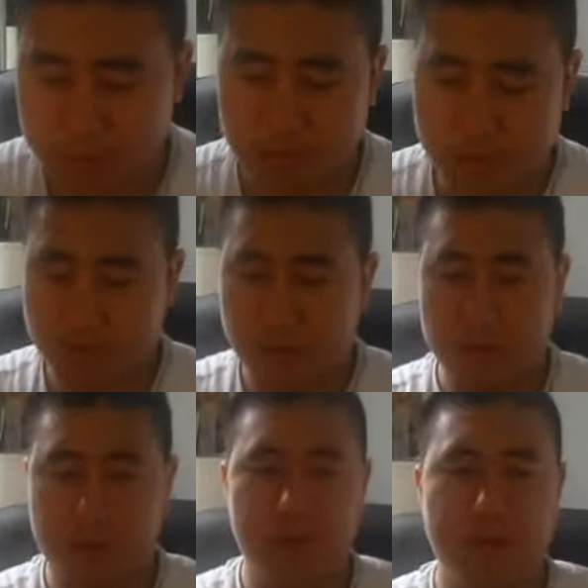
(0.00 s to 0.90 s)
course, or
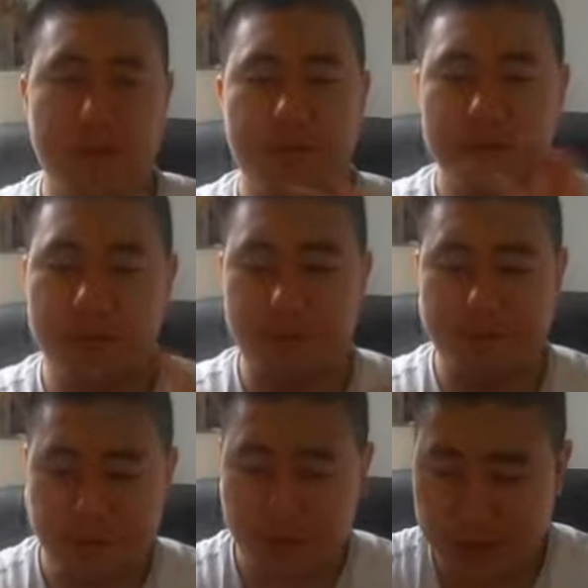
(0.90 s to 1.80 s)
like a greyish
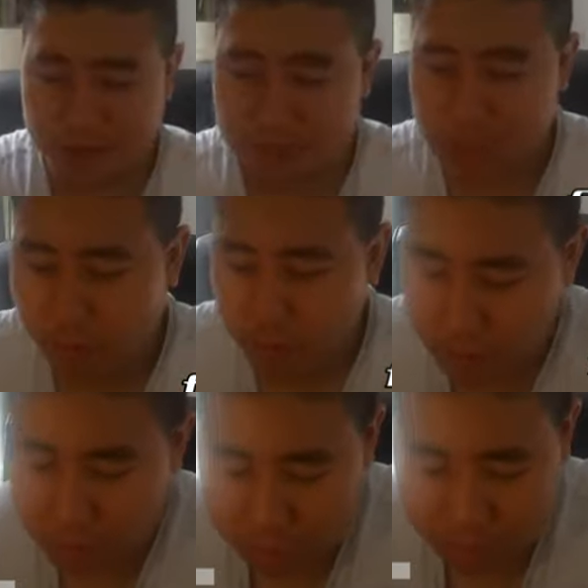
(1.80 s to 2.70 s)
top fin,
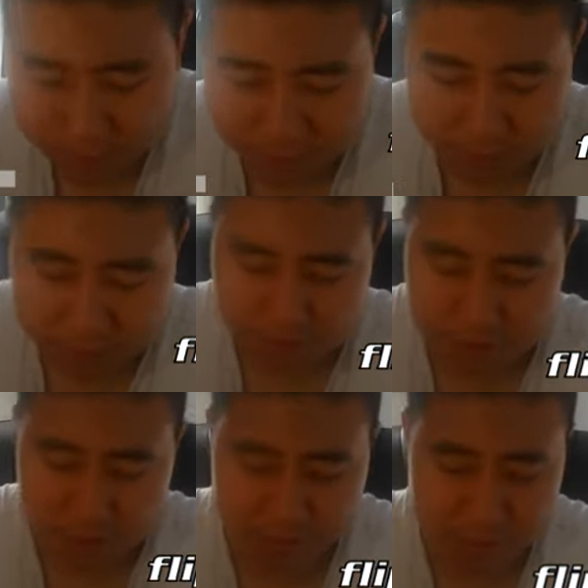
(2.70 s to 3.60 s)
or dorsal fin
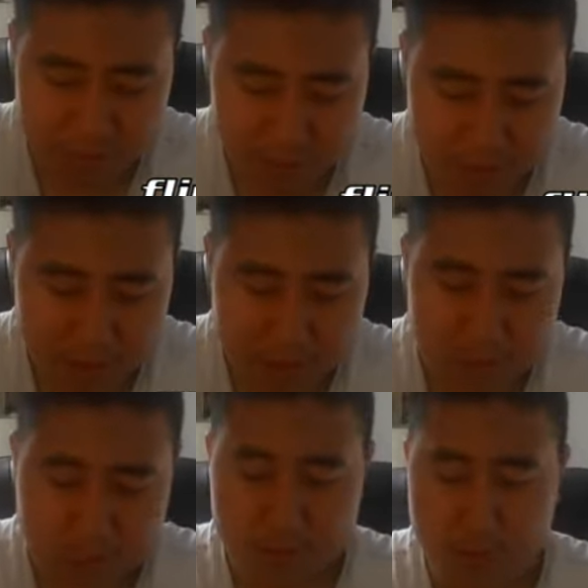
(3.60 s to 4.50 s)
in general.
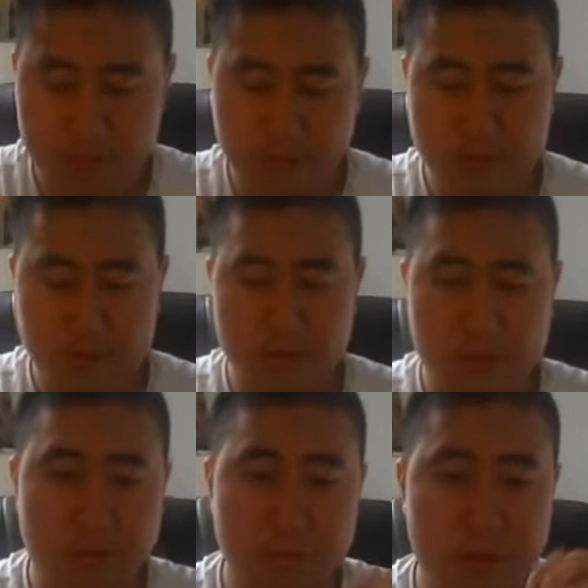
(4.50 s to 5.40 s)
Anyway, we've
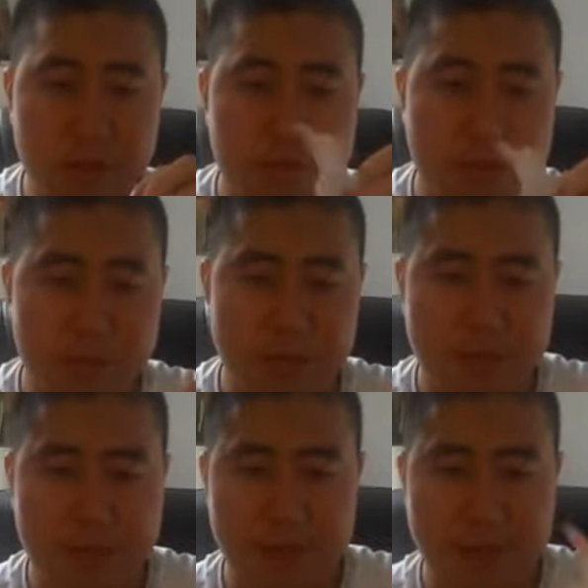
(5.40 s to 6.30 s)
also got some wintering
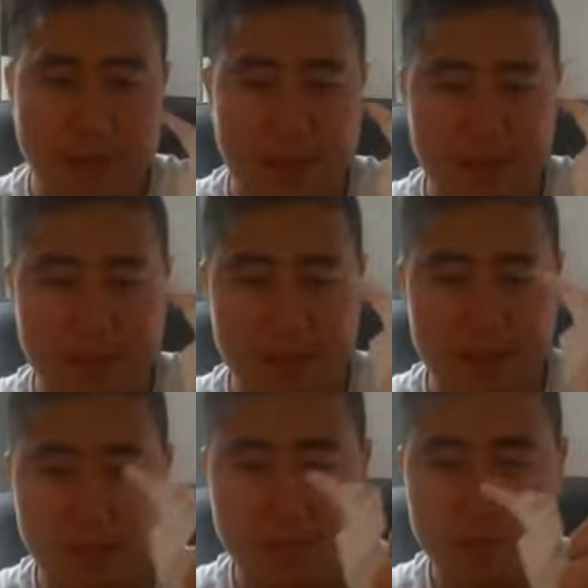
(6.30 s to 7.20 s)
black-headed
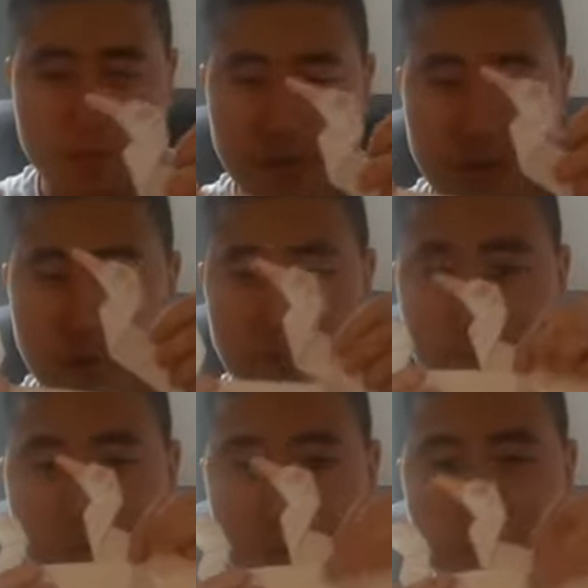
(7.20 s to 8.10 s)
gulls,
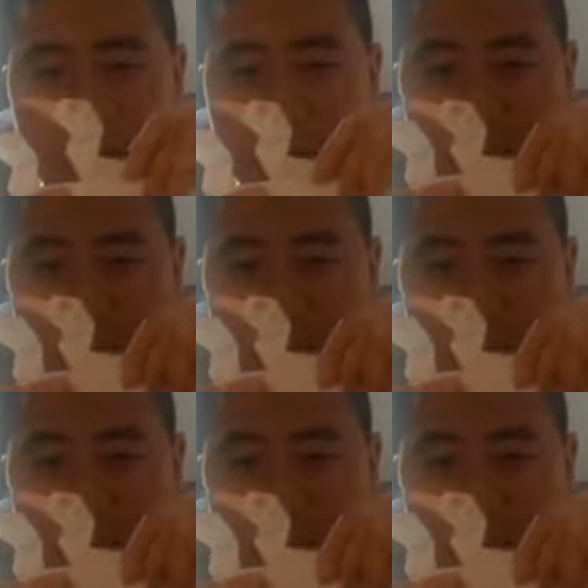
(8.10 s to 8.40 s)
you know,